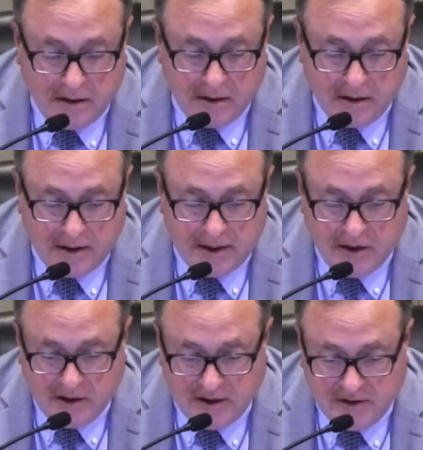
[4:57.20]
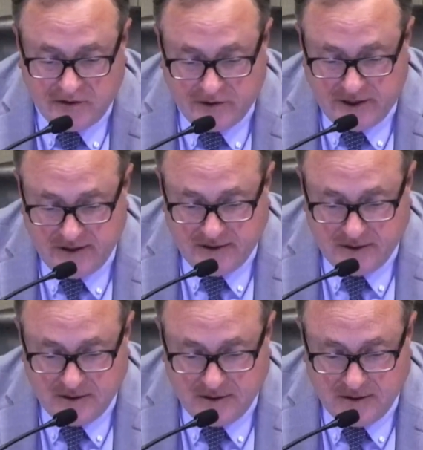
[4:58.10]
In our district,
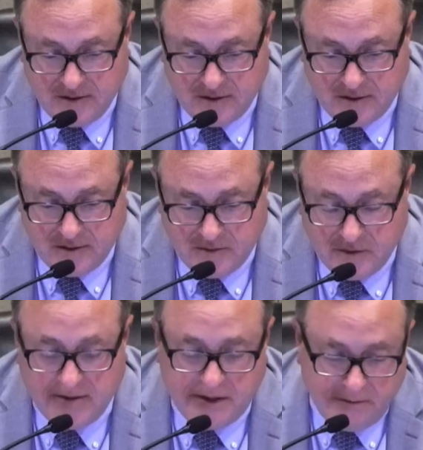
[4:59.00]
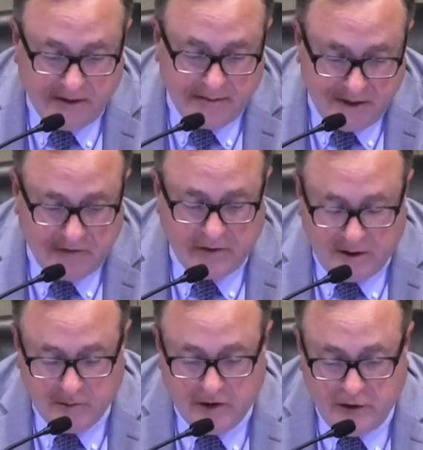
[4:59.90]
Well, let me start
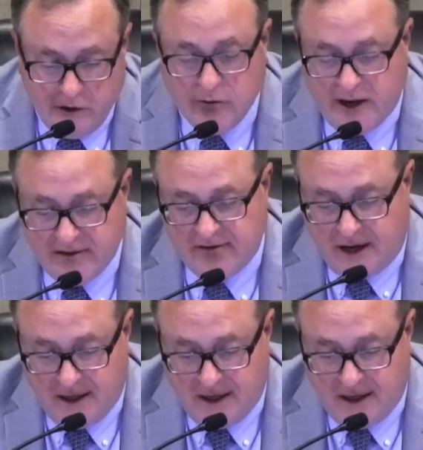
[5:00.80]
with USI.